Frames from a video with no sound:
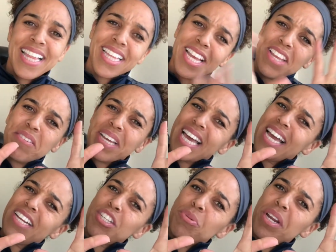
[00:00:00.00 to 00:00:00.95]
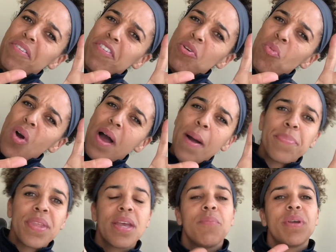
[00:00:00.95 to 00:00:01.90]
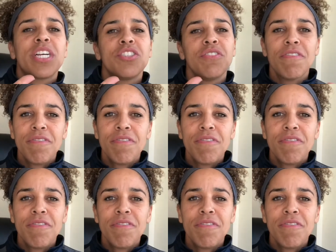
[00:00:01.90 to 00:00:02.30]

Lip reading: Then you kind of do whatever you want because you